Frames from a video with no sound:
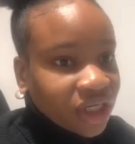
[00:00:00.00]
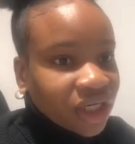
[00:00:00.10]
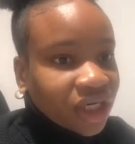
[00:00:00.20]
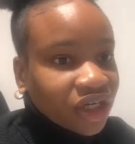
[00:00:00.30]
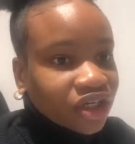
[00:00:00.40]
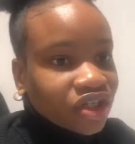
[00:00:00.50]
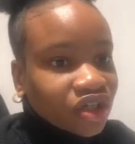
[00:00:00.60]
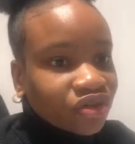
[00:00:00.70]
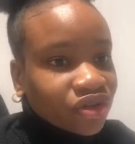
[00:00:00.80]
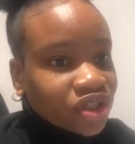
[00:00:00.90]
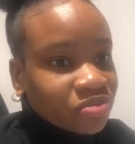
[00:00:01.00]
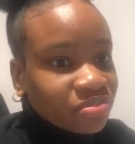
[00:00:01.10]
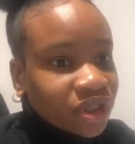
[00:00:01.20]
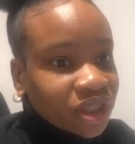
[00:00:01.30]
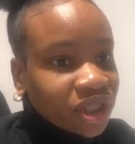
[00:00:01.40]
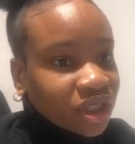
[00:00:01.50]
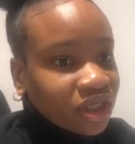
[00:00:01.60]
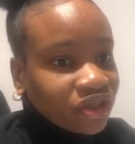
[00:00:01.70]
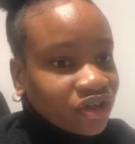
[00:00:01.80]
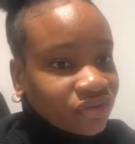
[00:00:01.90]
And you're going to pick
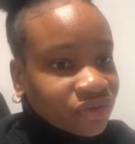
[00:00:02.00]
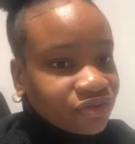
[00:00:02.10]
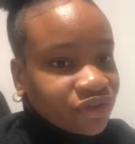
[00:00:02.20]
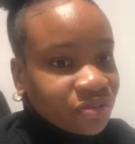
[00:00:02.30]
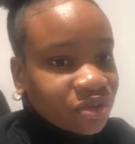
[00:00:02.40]
any of the frames.